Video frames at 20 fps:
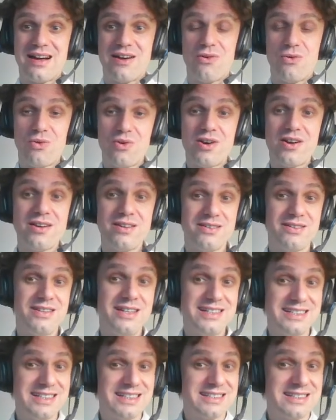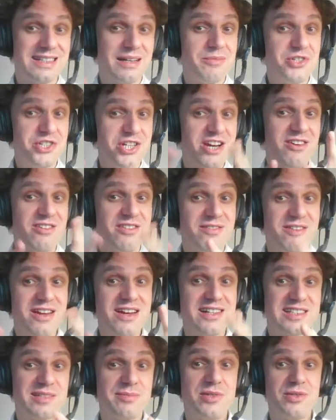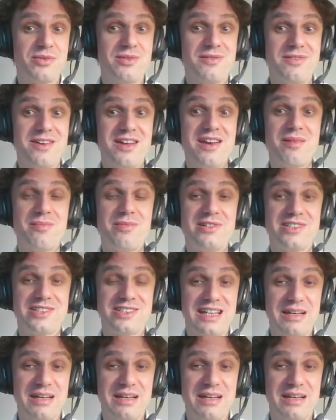or this is some shared variance between variables,